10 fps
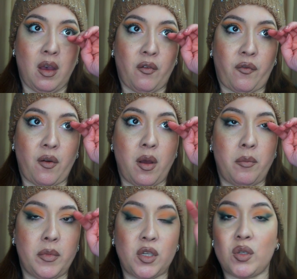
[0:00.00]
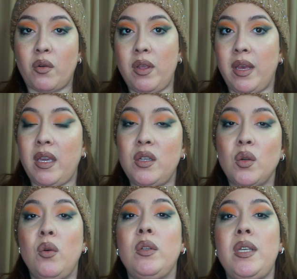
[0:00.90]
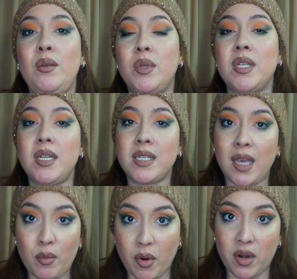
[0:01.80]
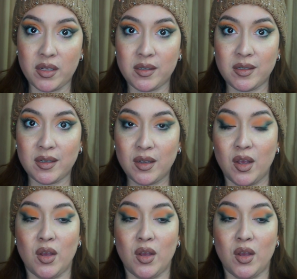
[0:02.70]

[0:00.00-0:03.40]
from the story that he told, he was an escape artist.